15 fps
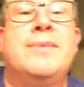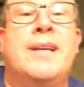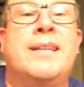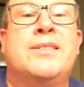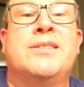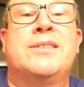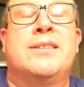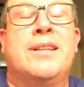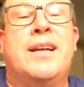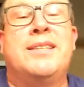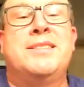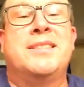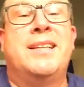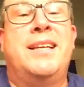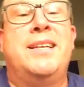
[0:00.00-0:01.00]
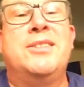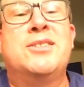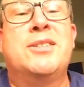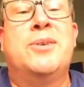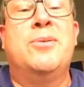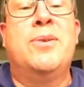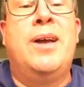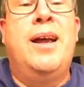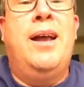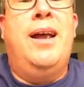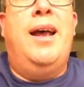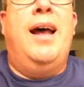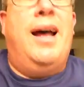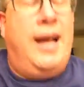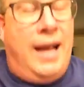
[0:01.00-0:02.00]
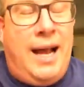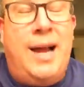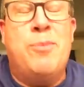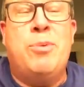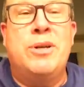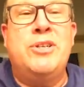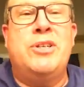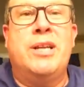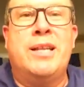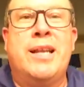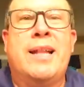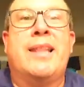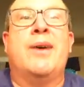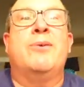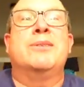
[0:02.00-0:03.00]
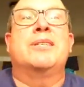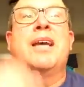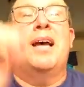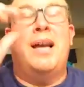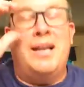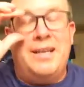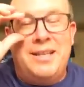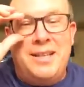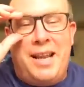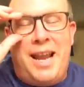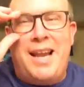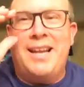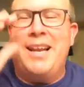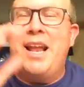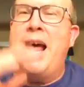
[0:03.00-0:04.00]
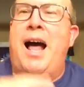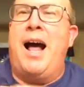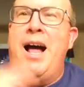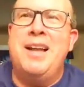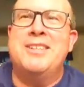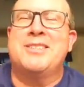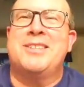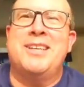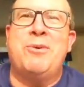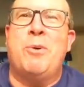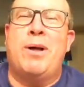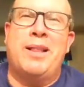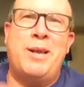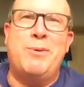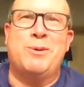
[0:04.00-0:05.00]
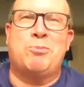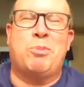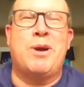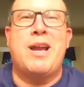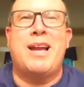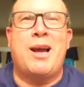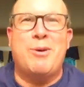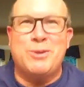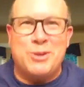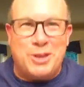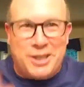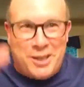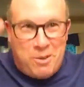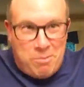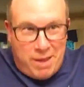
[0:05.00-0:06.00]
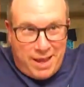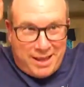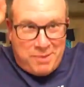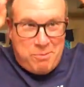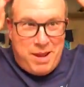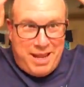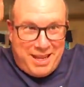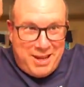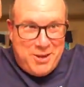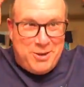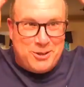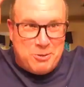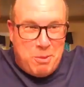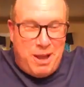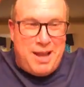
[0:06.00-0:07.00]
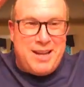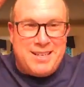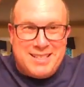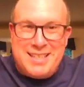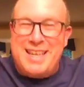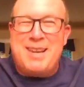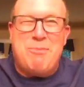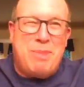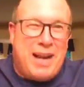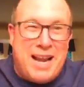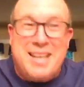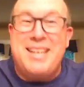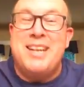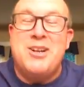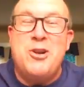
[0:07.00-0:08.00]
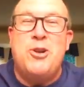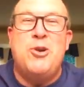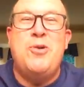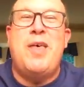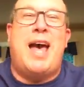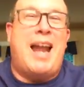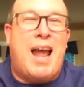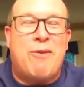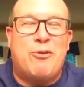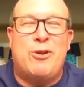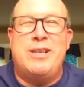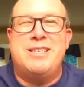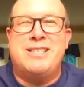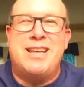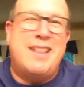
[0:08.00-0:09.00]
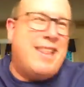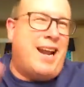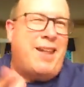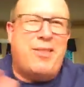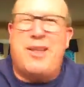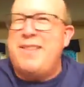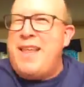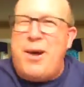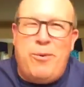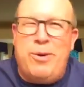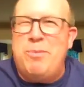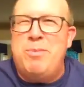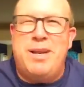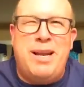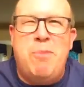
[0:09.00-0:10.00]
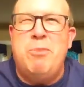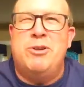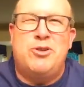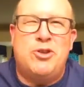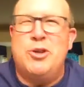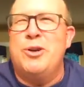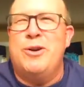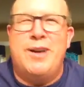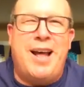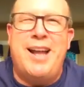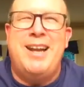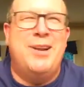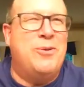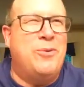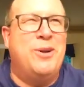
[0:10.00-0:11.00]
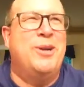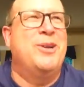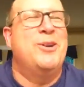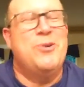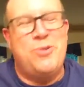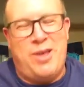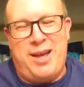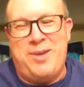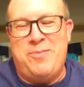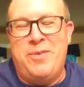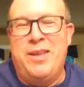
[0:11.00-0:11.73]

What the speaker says: that's a nice thing. So I appreciate that. That was kind. And honestly, while he was praying, I was going to come back and make ears behind his head, but I didn't do that. After he said that, I thought that would have been immature, and I didn't want to do that.